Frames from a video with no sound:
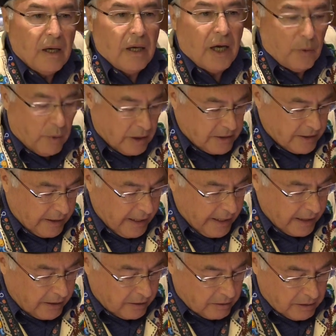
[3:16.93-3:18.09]
and once
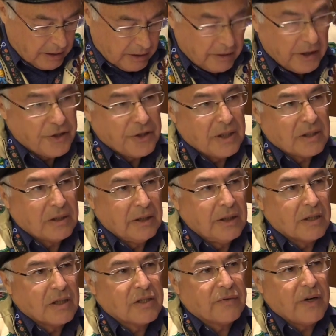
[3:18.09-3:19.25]
again, Indigenous
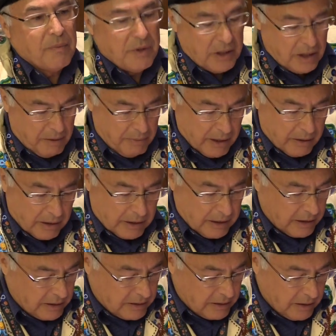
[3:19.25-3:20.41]
leaders from the
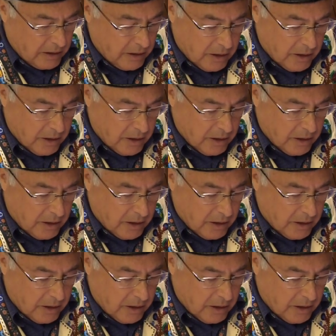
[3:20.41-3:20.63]
Americas